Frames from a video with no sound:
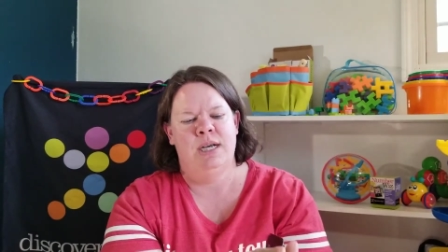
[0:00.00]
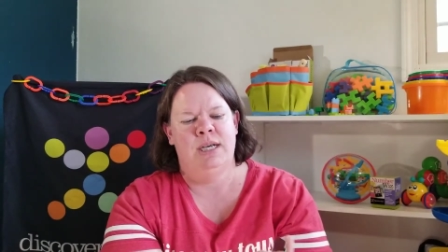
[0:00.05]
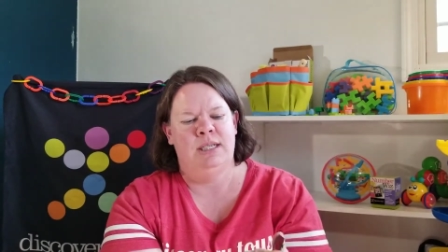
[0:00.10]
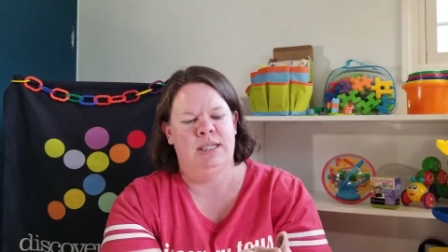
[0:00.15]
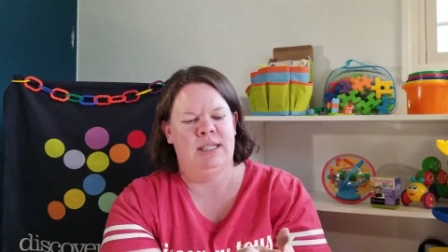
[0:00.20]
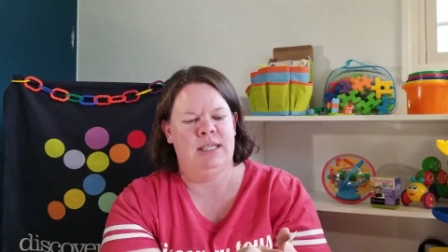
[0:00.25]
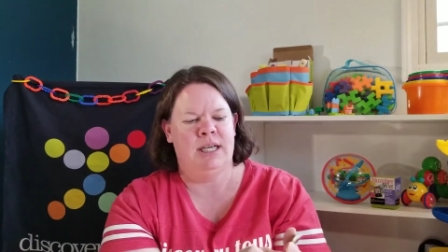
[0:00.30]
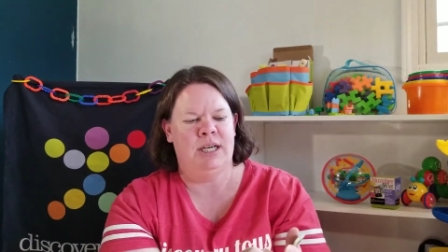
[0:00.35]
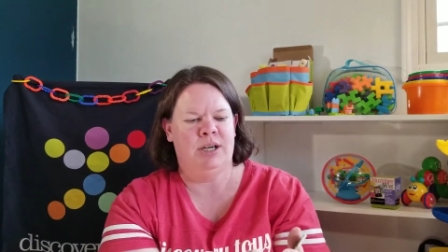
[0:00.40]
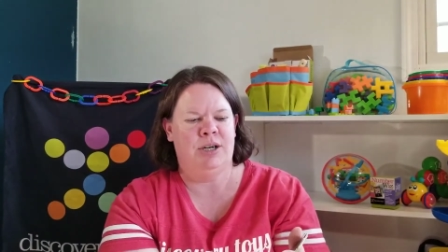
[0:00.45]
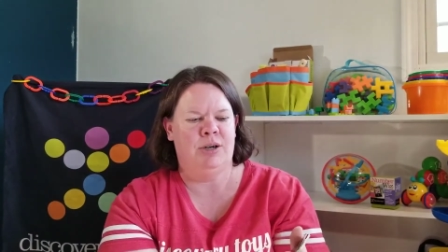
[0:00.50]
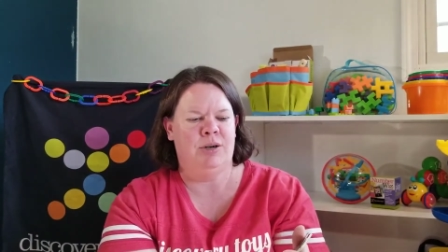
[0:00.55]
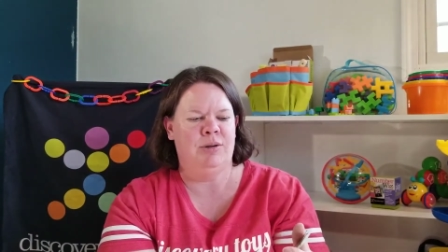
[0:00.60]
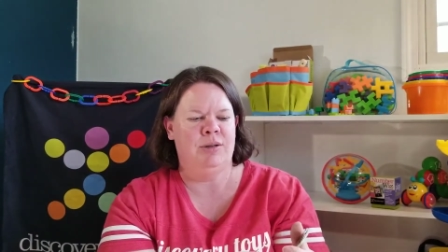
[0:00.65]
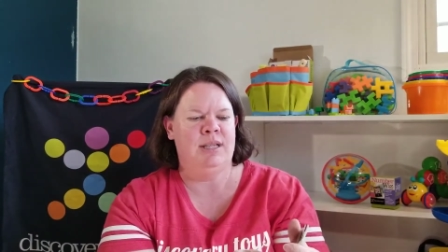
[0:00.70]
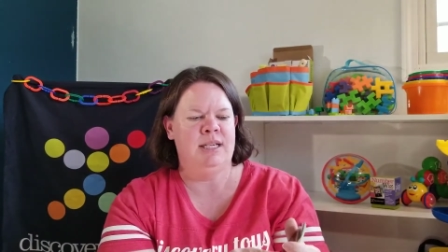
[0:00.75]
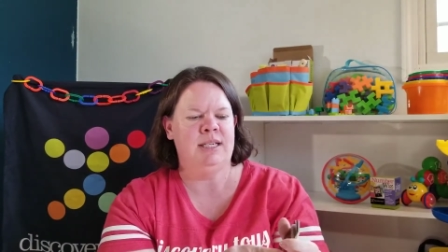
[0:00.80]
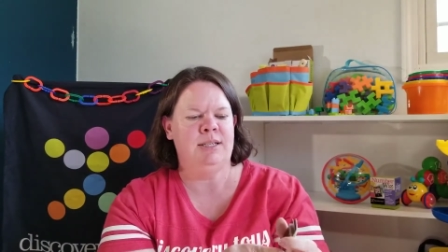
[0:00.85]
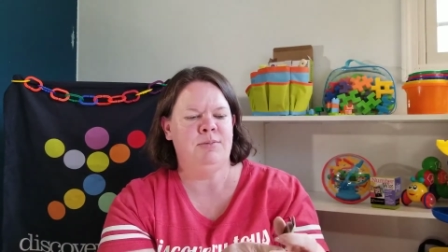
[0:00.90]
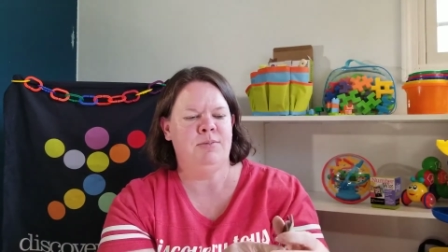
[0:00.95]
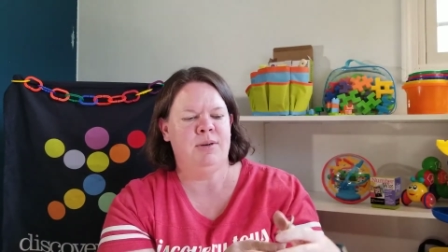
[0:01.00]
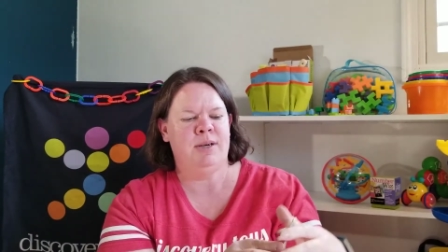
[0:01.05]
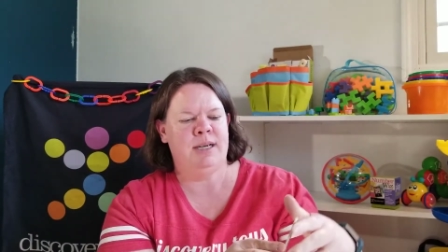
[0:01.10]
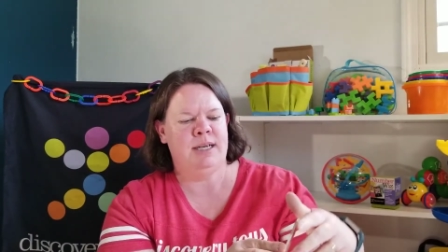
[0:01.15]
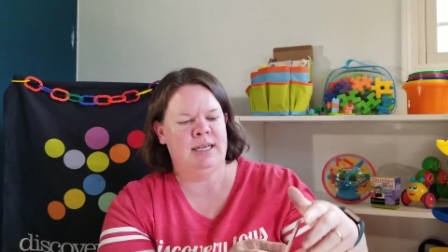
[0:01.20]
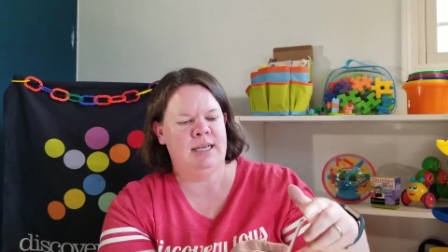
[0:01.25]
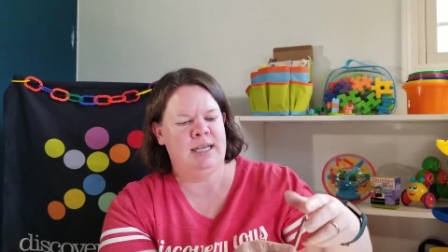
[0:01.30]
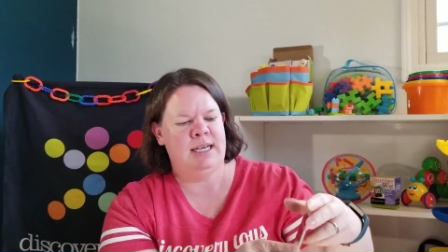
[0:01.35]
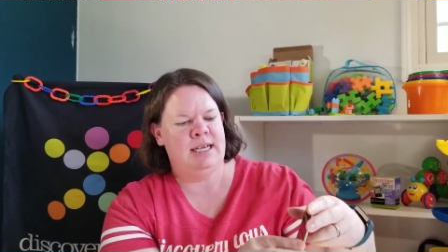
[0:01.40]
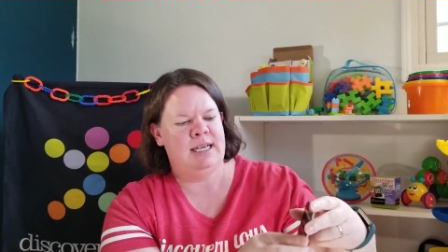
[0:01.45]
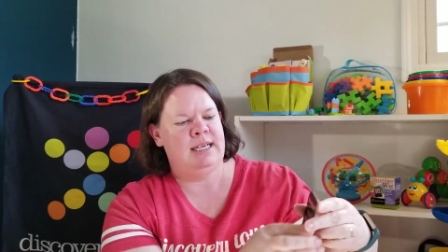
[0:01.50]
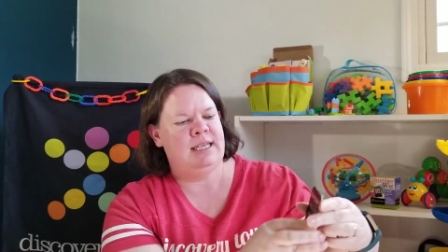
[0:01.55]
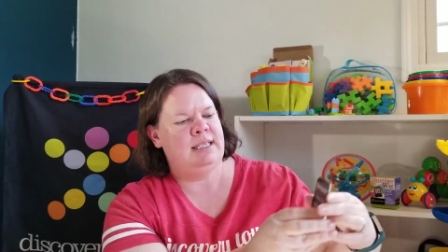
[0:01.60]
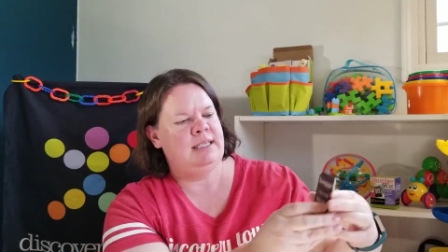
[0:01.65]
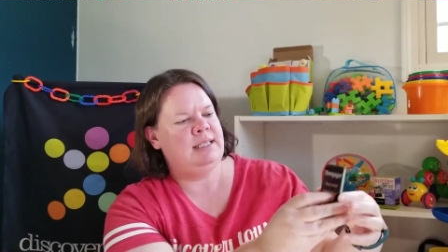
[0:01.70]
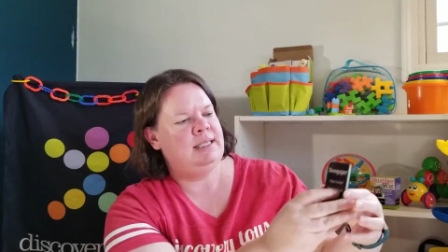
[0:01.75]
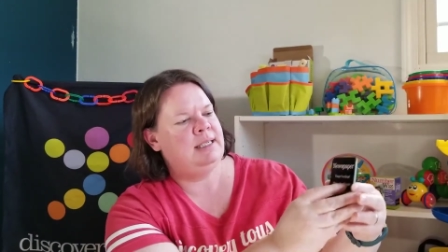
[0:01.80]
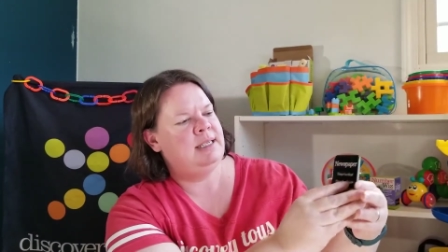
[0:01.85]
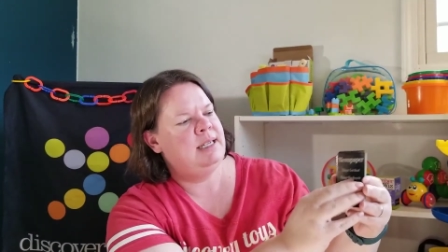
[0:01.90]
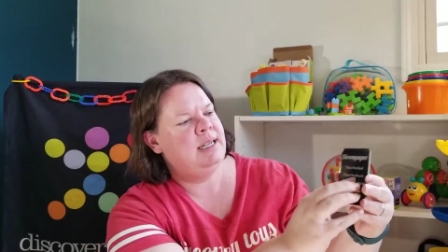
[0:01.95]
So this one
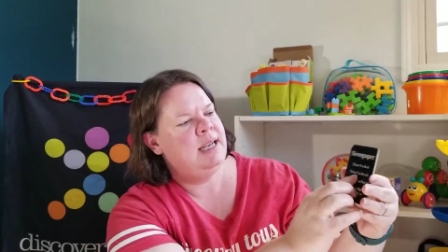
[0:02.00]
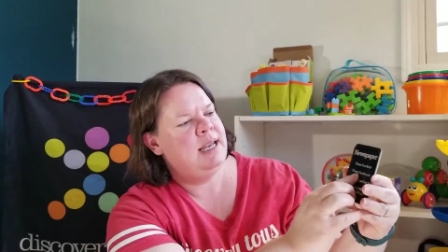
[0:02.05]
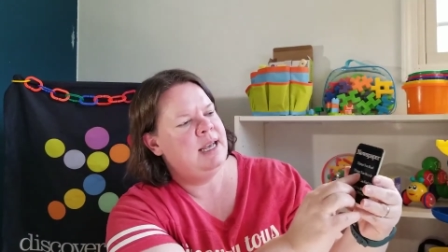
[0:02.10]
is